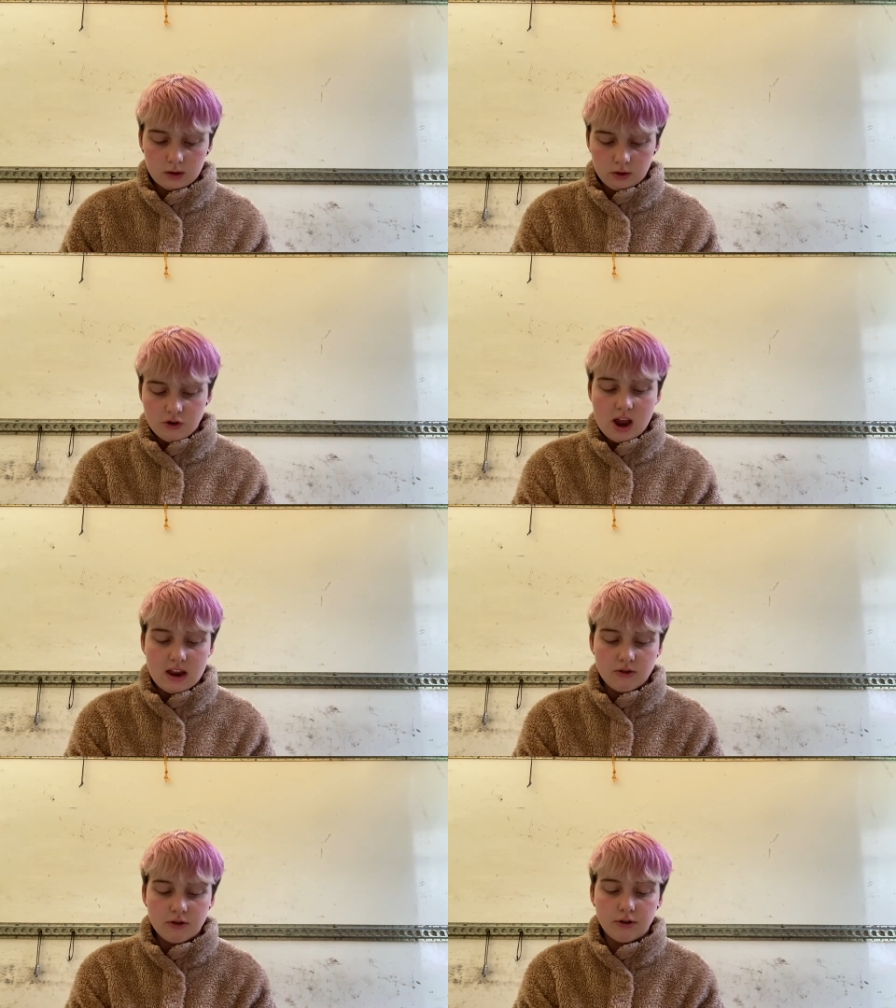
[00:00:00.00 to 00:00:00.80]

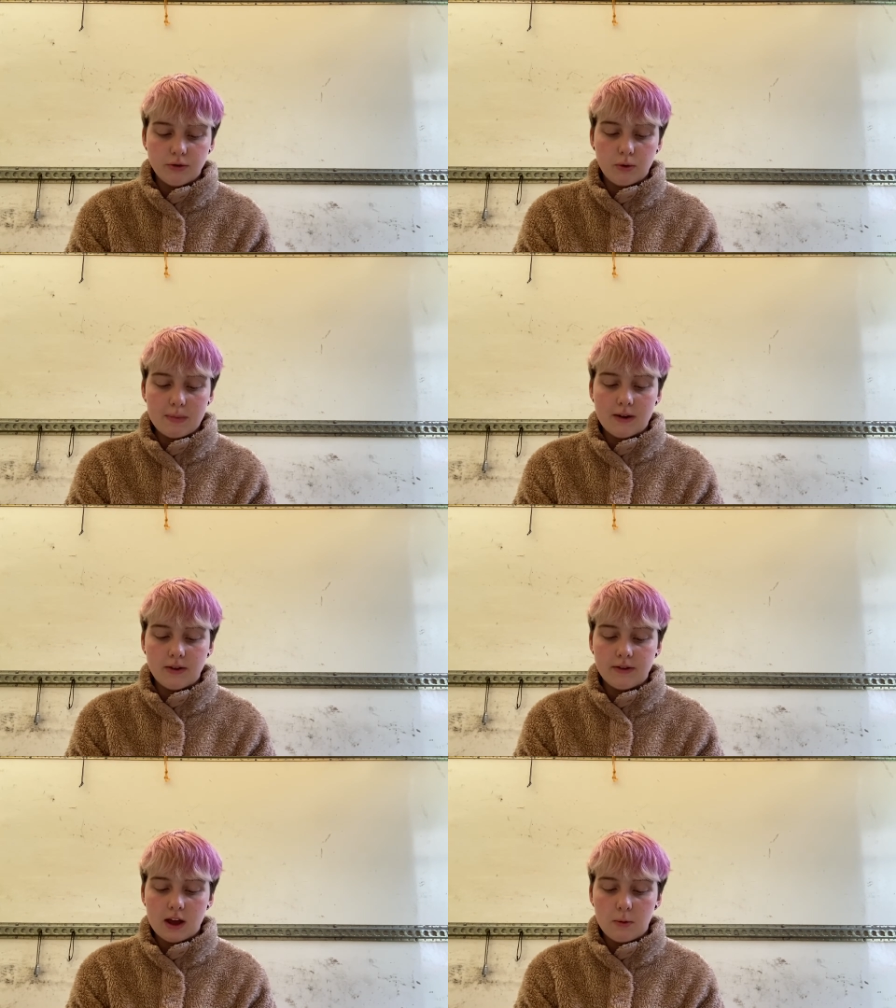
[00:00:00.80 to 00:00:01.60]
changed at all about
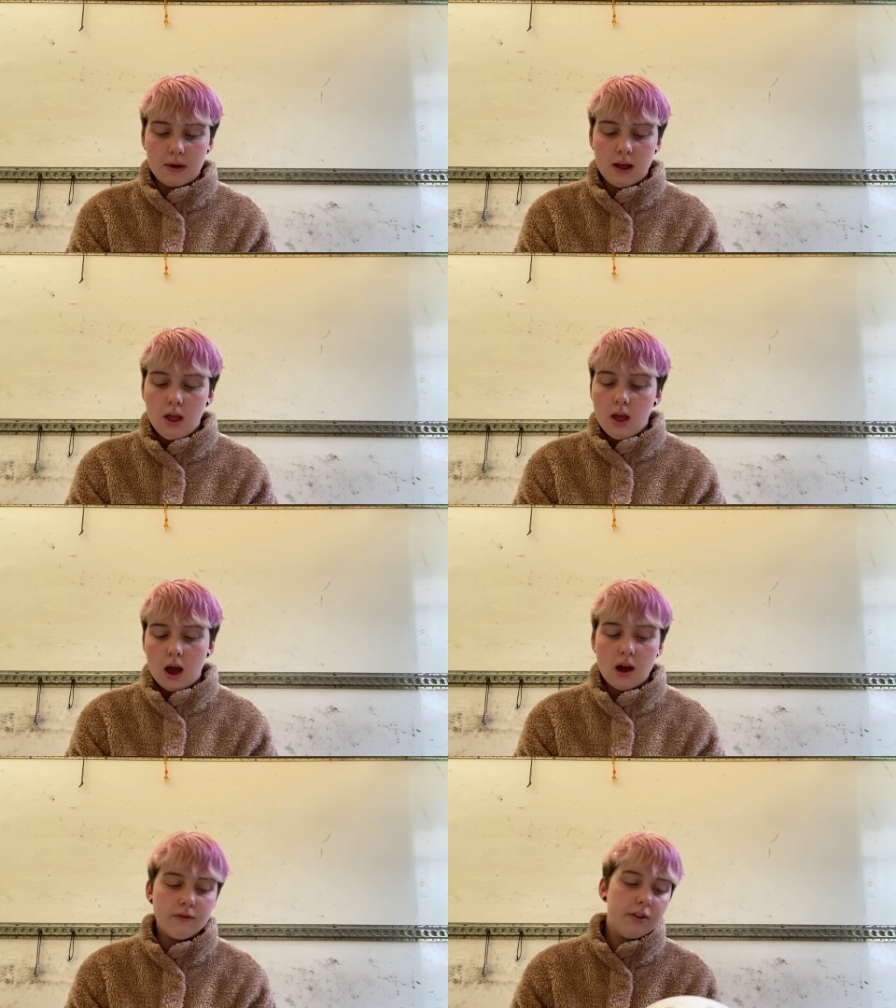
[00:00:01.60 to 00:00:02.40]
this helmet
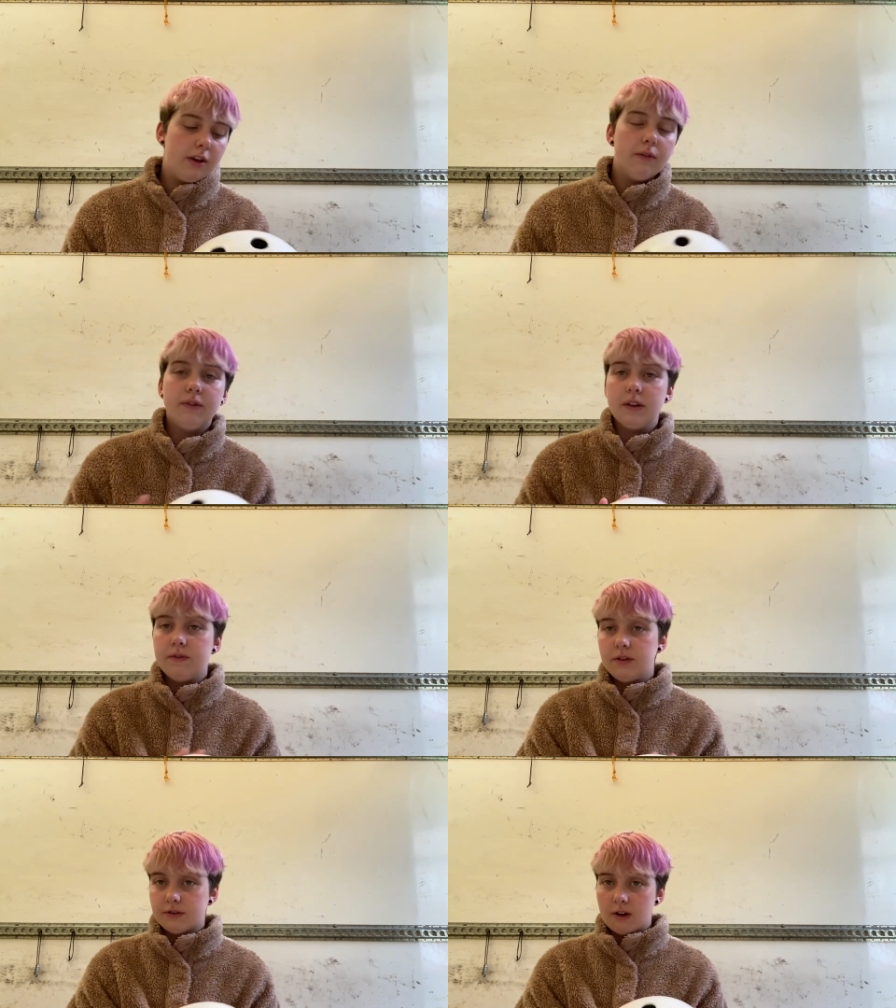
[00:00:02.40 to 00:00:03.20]
other than obviously a
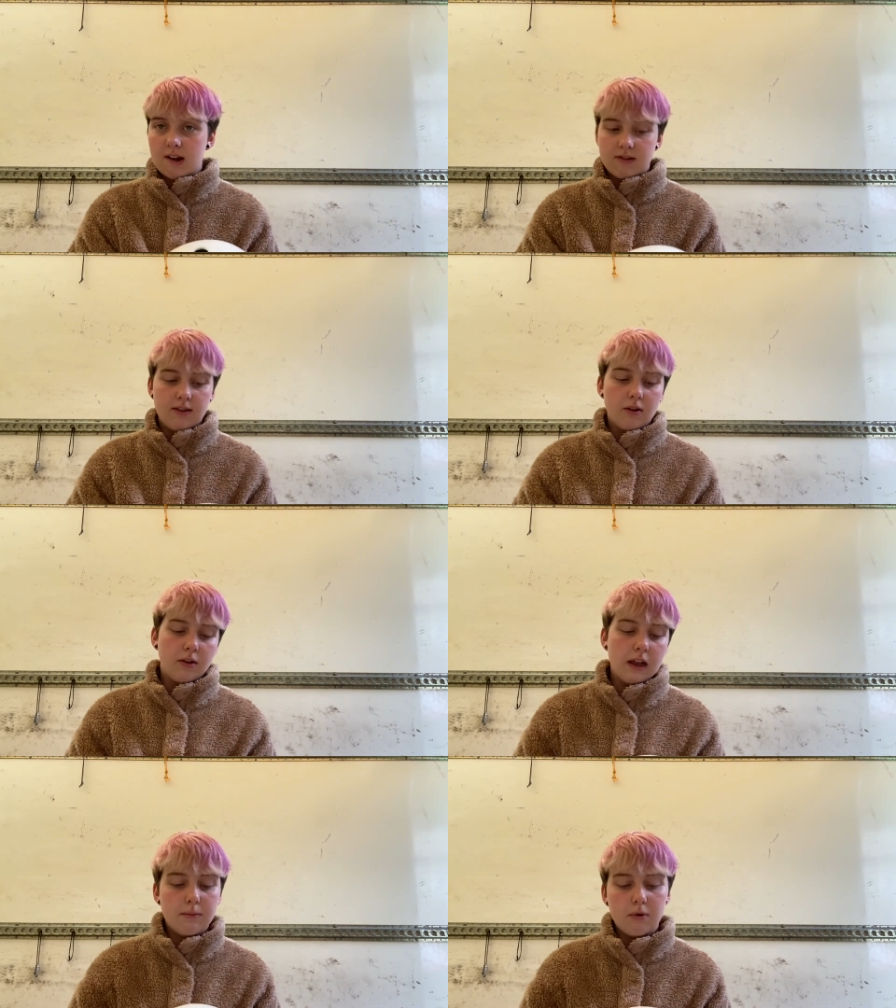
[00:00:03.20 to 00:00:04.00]
few scratches
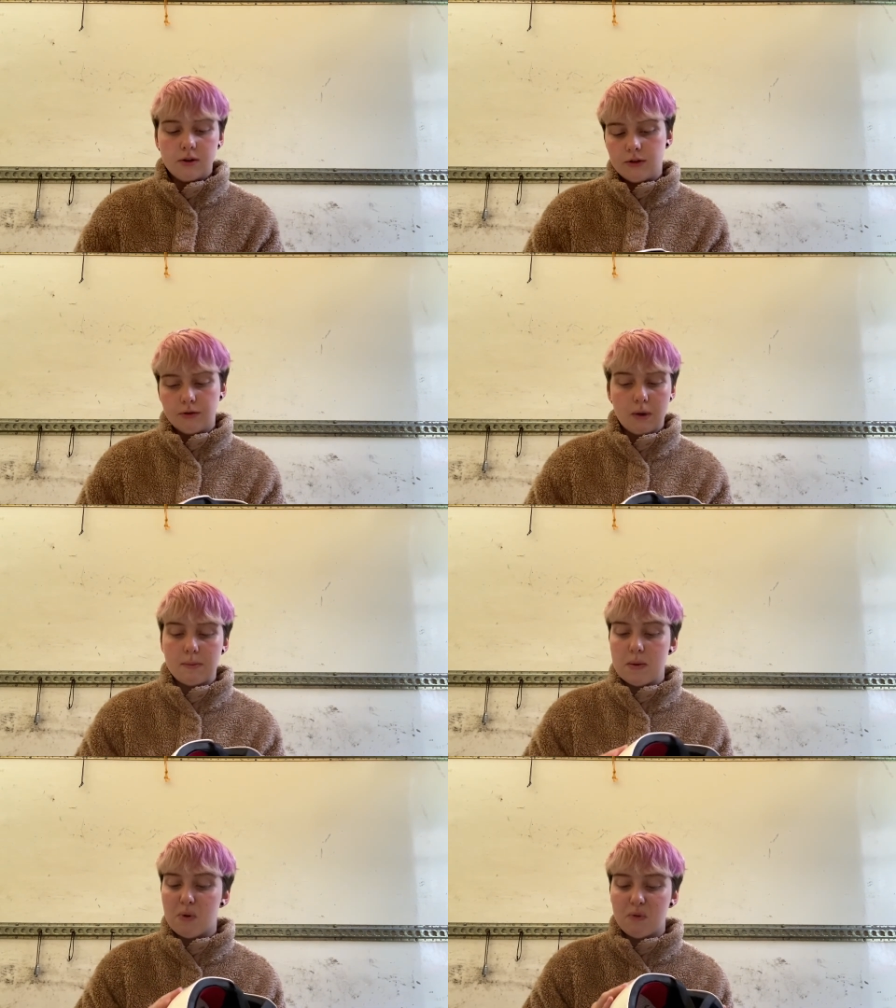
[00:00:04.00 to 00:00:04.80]
on it, but just where
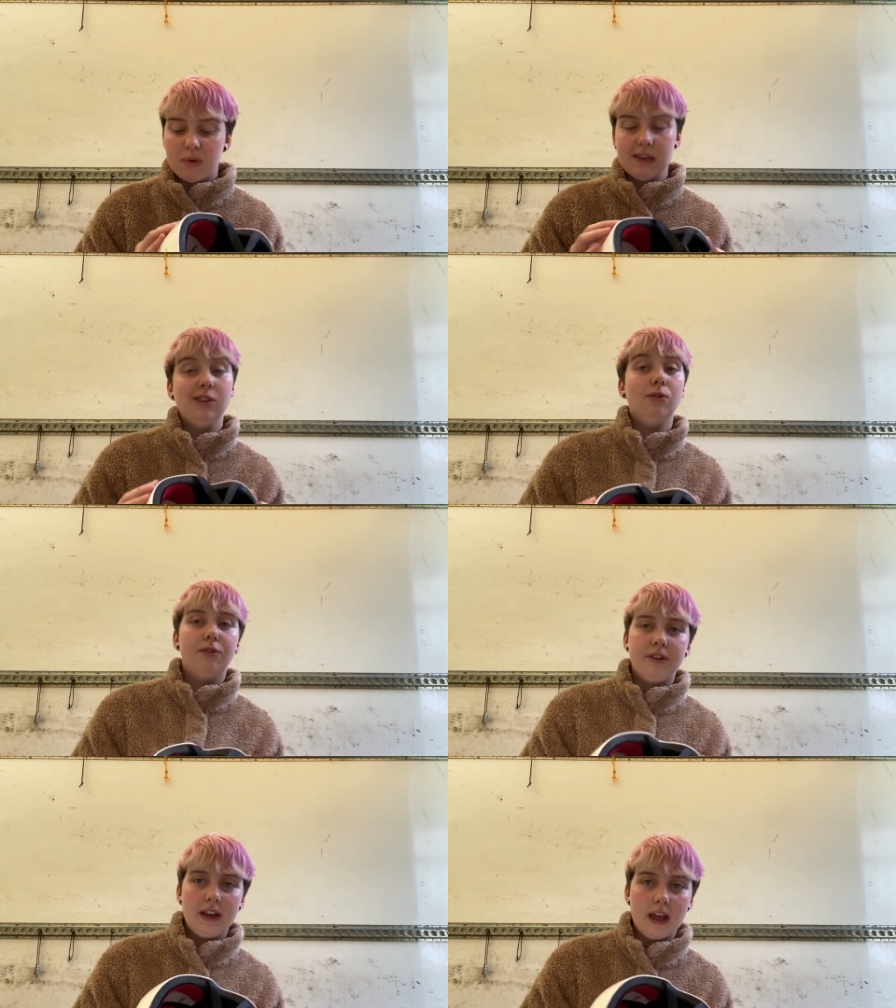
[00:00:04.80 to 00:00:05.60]
people have been
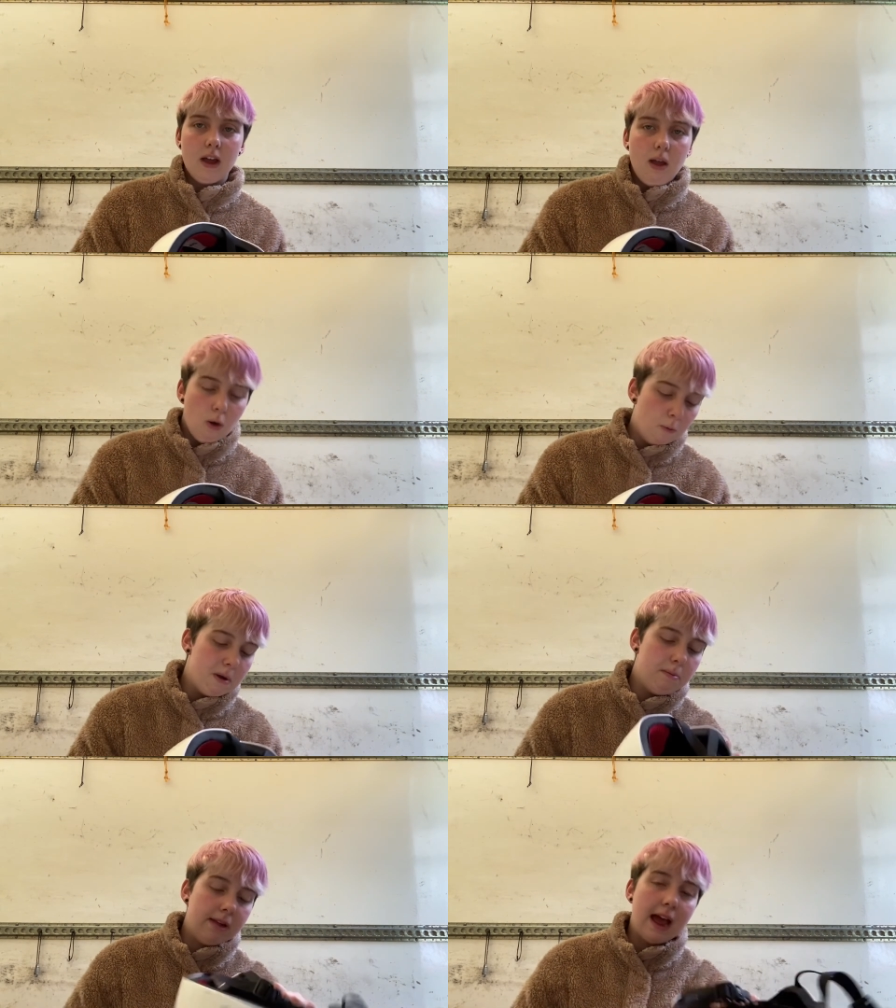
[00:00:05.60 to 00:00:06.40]
using it or
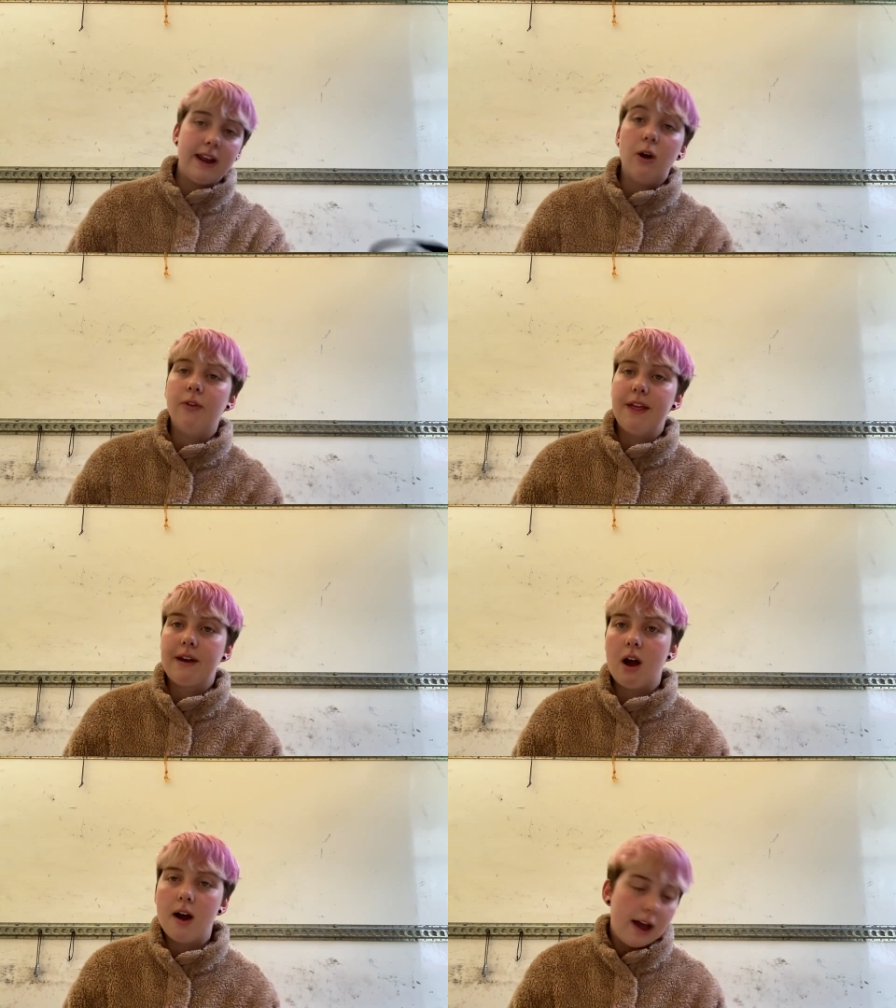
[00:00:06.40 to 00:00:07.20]
maybe had it on their
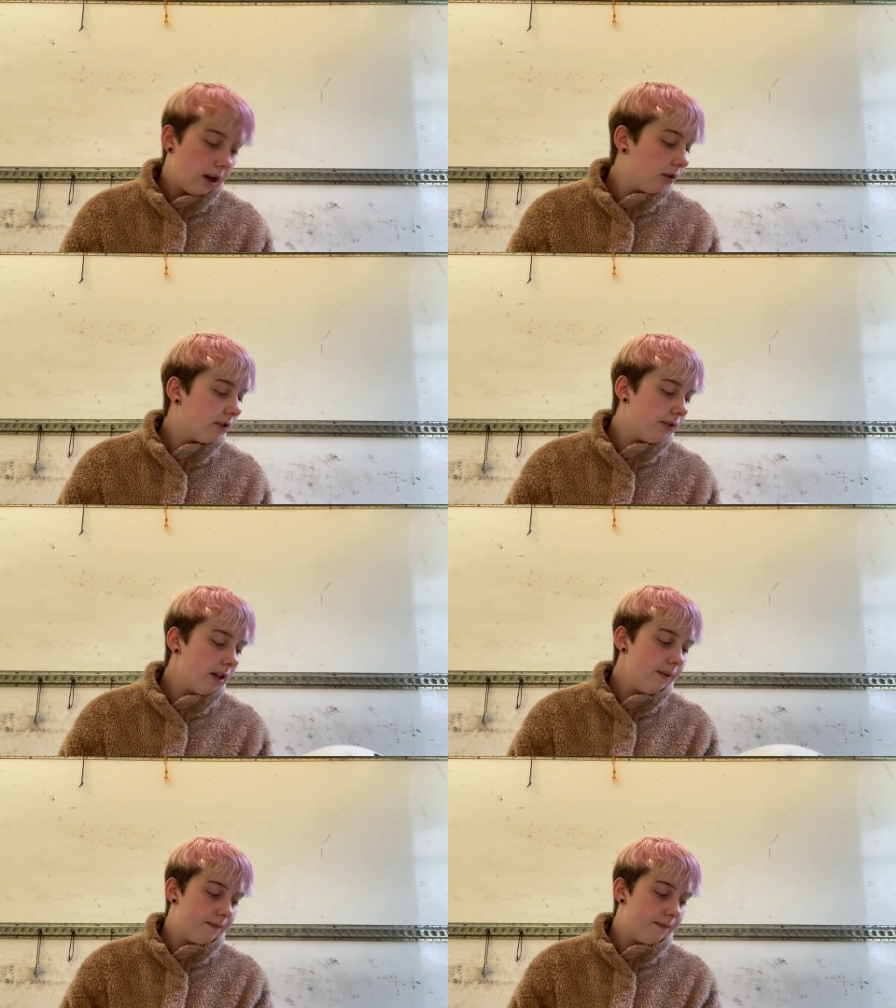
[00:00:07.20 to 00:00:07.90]
kayak or something.